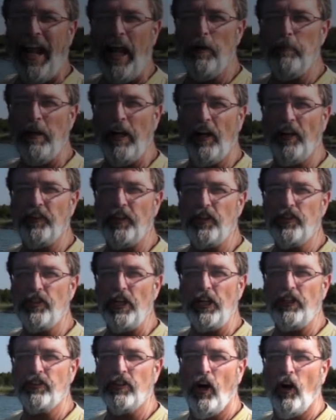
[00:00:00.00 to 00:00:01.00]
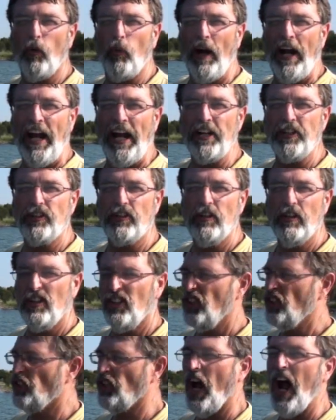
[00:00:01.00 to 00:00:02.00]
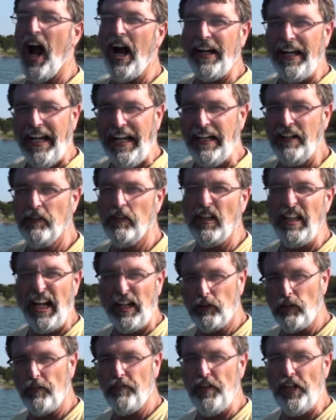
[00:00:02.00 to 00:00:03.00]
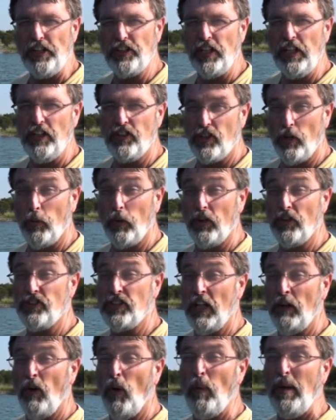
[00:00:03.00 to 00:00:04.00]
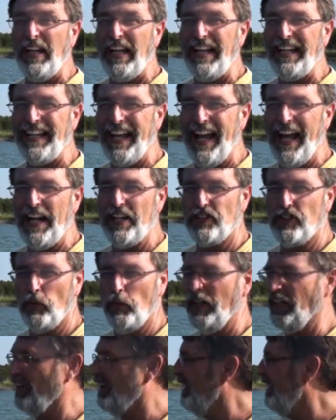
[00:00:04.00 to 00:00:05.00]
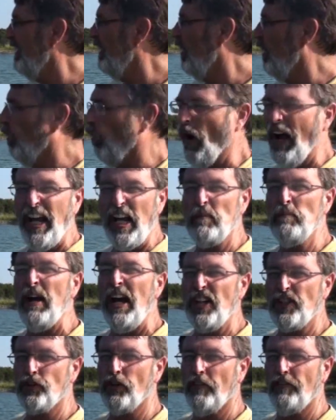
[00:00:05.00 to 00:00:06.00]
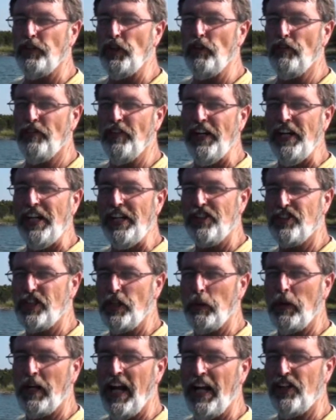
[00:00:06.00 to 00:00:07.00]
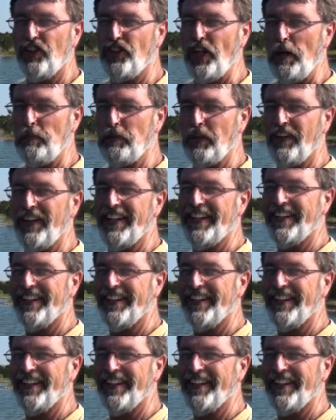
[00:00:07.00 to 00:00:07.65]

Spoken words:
dam here at the 6-0 Ranch, shocking, electro-fishing, so we're going to see what we can catch so we can weigh and measure a few fish, see what kind of shape they're